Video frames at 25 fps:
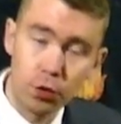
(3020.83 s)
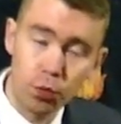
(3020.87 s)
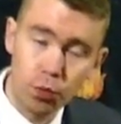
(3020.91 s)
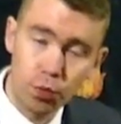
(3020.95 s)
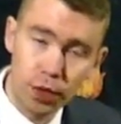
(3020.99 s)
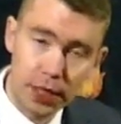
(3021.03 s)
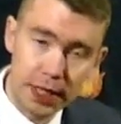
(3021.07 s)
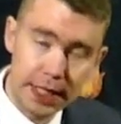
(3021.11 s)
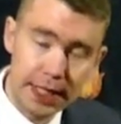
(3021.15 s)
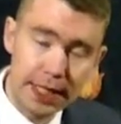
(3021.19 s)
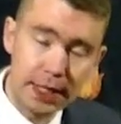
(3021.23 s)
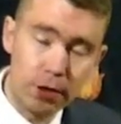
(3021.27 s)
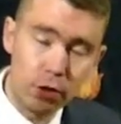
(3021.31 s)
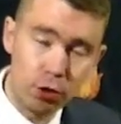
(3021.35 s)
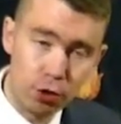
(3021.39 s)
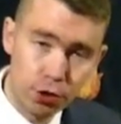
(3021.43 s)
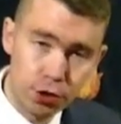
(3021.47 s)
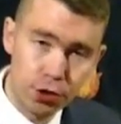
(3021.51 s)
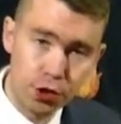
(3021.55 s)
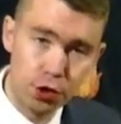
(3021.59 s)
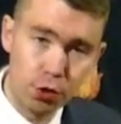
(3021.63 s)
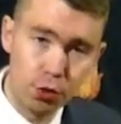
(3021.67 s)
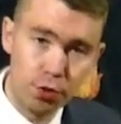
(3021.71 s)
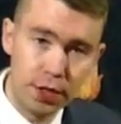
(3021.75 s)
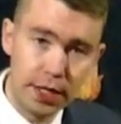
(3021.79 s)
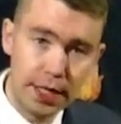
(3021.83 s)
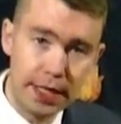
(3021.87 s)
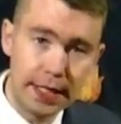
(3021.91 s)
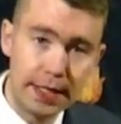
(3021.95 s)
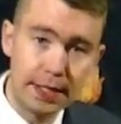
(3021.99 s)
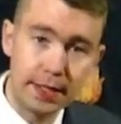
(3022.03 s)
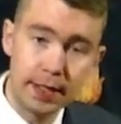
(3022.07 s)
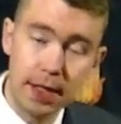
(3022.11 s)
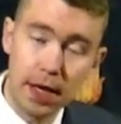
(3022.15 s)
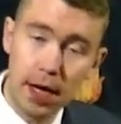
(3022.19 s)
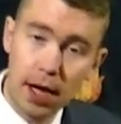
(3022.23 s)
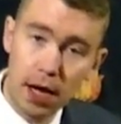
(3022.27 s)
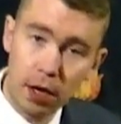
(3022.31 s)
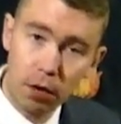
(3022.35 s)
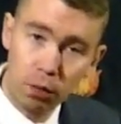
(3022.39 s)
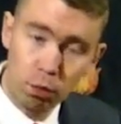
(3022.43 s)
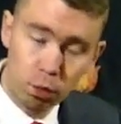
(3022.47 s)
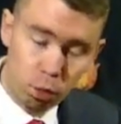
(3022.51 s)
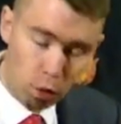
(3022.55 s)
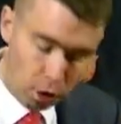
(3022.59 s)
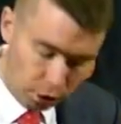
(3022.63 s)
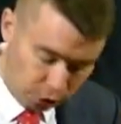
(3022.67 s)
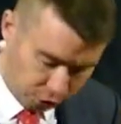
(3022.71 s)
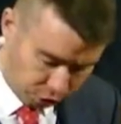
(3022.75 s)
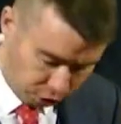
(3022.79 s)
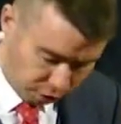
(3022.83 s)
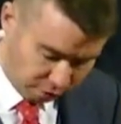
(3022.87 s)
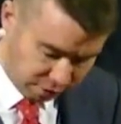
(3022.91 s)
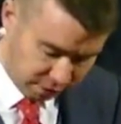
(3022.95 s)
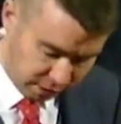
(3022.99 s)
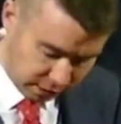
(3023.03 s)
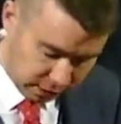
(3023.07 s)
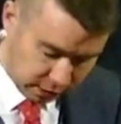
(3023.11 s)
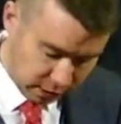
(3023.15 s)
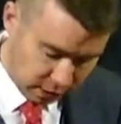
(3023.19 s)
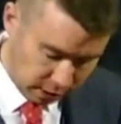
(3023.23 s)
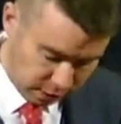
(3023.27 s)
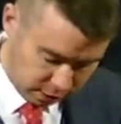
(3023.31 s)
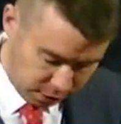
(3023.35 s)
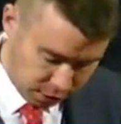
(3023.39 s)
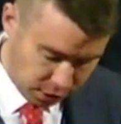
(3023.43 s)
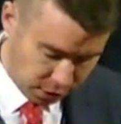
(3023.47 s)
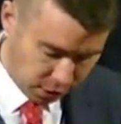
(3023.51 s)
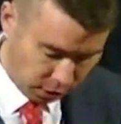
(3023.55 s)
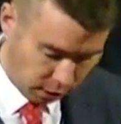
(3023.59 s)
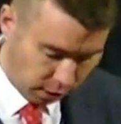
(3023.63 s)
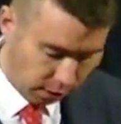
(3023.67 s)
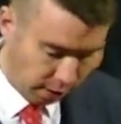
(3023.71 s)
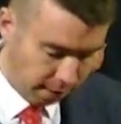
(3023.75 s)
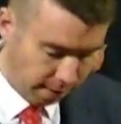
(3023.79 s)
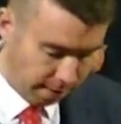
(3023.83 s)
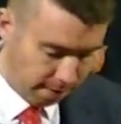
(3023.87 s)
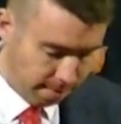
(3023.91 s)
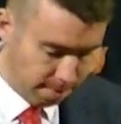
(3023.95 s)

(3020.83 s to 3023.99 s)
we also need a wonderful counselor.